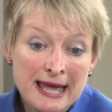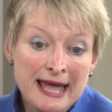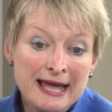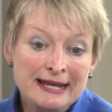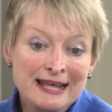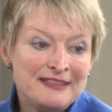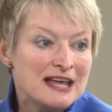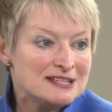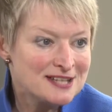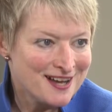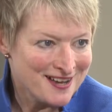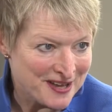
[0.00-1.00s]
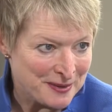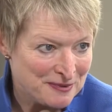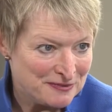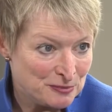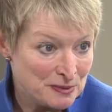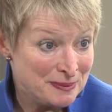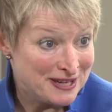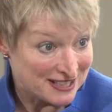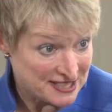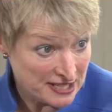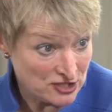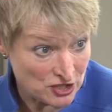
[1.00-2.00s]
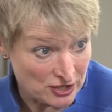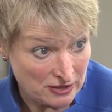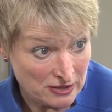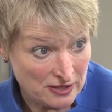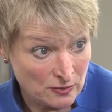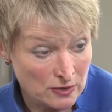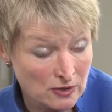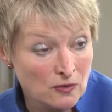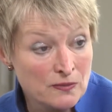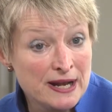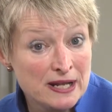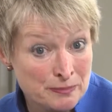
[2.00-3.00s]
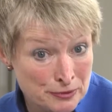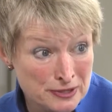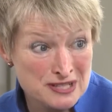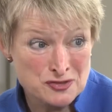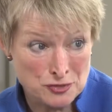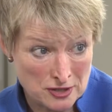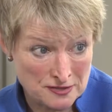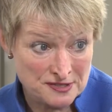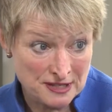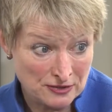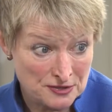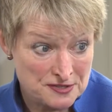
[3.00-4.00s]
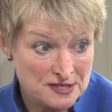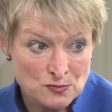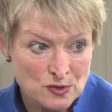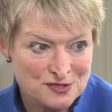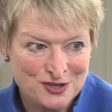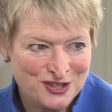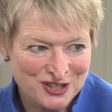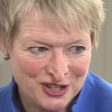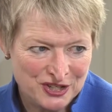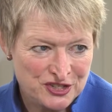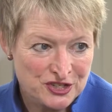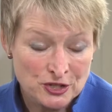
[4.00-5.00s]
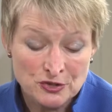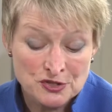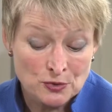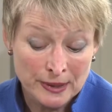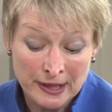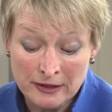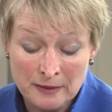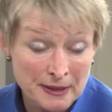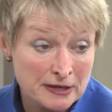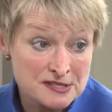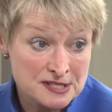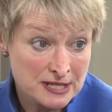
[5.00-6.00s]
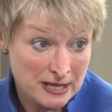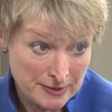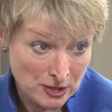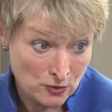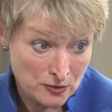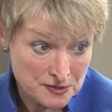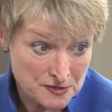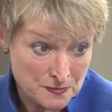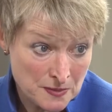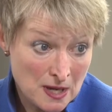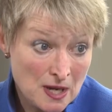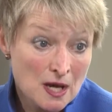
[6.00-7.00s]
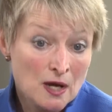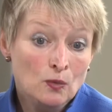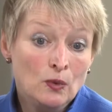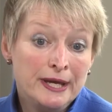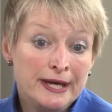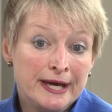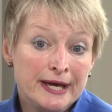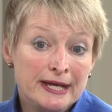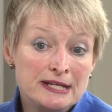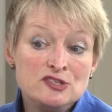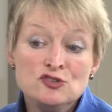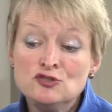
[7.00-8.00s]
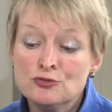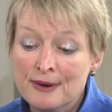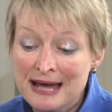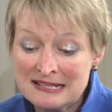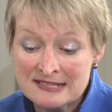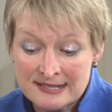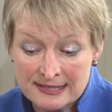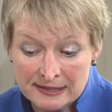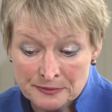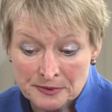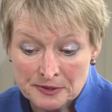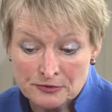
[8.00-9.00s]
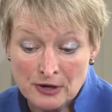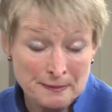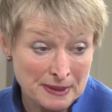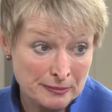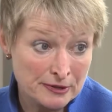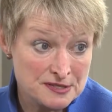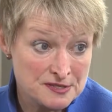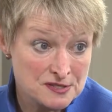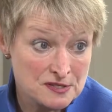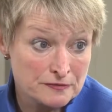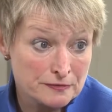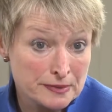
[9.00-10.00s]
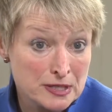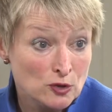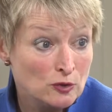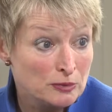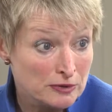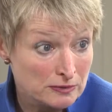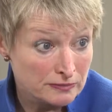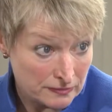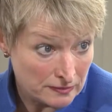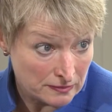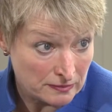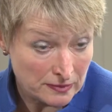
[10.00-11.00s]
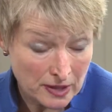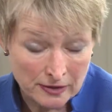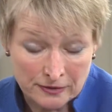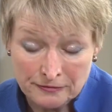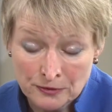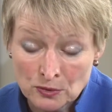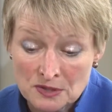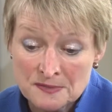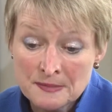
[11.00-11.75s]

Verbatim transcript: And at that time, if you've been paying attention, there right, were already pretty strong signals this wasn't going to continue. So we had the Paris Climate Accords. Mm-hmm. We had drastically dropping prices of renewable fuels.